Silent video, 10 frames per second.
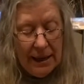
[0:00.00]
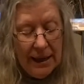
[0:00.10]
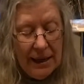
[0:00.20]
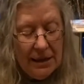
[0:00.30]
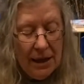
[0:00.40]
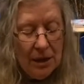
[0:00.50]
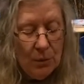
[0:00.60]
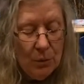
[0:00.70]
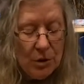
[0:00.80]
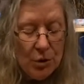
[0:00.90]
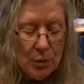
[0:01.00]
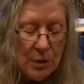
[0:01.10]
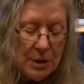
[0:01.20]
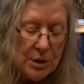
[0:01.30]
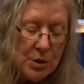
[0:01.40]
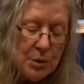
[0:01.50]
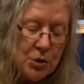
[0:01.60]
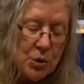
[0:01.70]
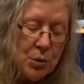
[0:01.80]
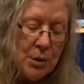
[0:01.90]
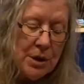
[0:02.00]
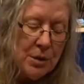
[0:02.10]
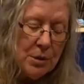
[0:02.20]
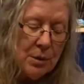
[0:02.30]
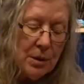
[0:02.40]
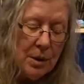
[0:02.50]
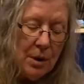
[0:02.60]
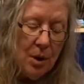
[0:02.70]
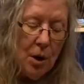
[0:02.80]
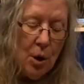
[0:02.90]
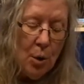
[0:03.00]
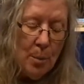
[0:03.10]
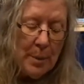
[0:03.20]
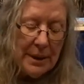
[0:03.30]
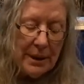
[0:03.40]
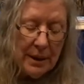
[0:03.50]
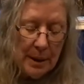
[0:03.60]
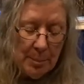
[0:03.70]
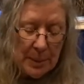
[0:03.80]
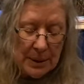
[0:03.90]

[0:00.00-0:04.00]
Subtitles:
And then what you're going to do is you're going to open up,